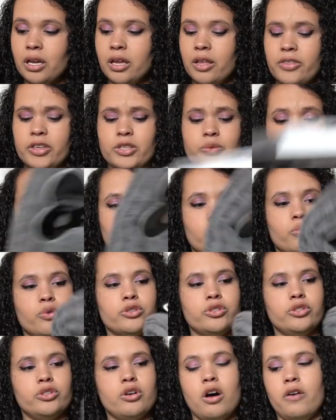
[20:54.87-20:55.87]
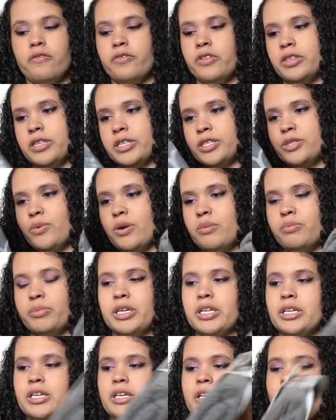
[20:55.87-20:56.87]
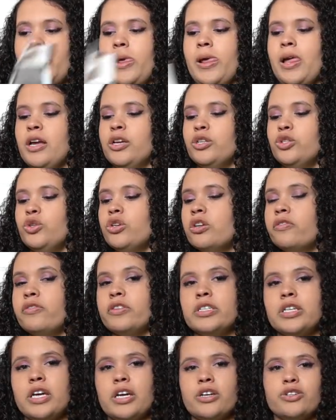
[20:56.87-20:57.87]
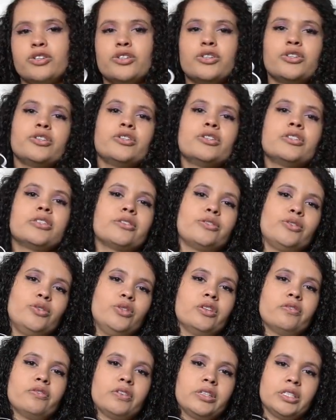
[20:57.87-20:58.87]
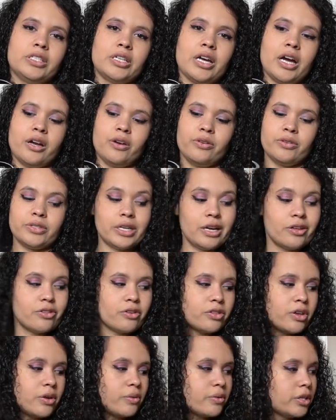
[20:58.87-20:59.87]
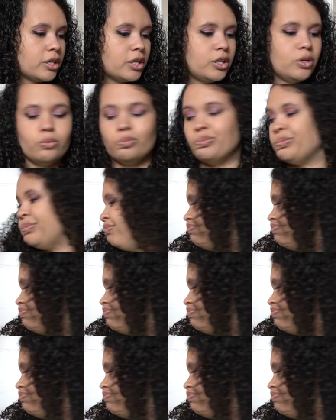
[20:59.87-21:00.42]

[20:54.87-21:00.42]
And this one's more soft than this one, but two different textures, two different styles, and I thought they were really cute.